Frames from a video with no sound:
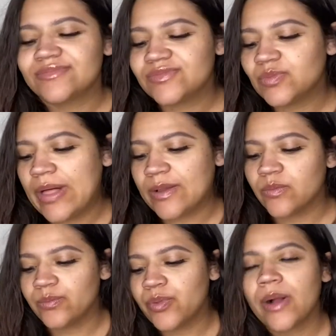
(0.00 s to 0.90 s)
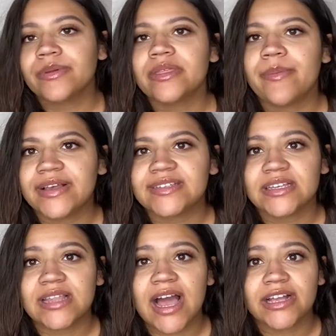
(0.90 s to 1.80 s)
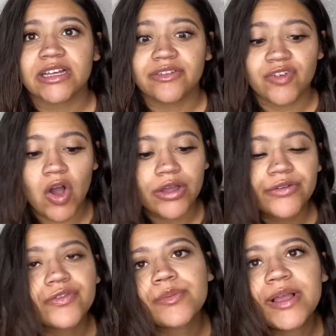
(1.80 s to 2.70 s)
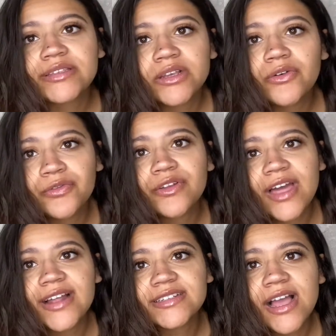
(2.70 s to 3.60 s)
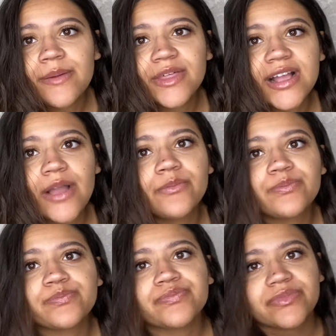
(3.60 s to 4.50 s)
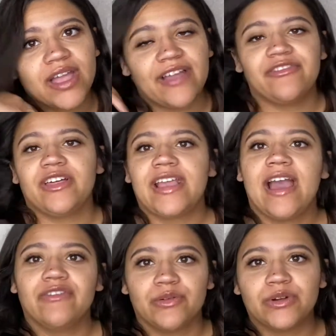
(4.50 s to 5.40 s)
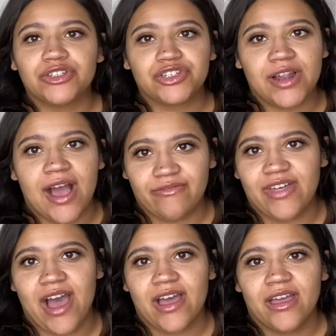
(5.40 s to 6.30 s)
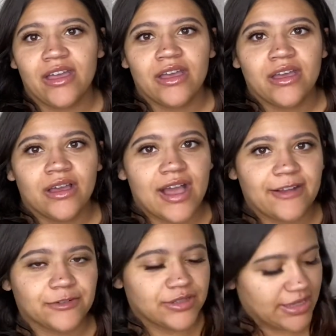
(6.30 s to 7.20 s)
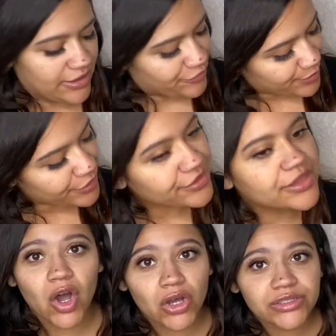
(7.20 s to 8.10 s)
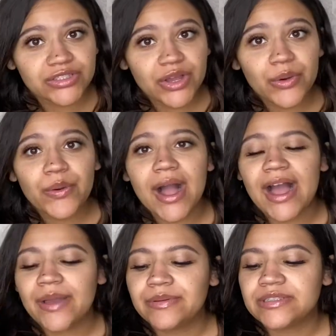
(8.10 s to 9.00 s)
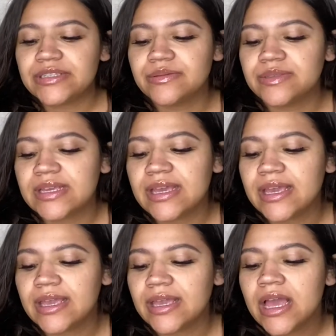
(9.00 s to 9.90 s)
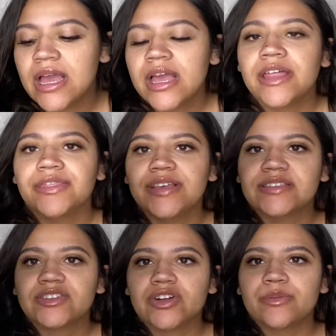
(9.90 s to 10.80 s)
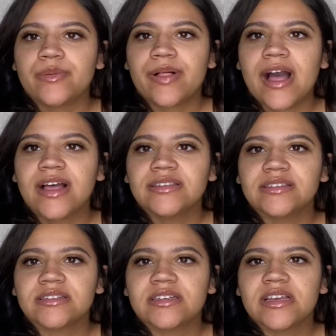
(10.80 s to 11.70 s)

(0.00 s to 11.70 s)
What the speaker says: like probably the best thing that I could have gotten for myself for that time. Like, I feel like everyone should have that after they give birth. Also, I was using this Dermaplast.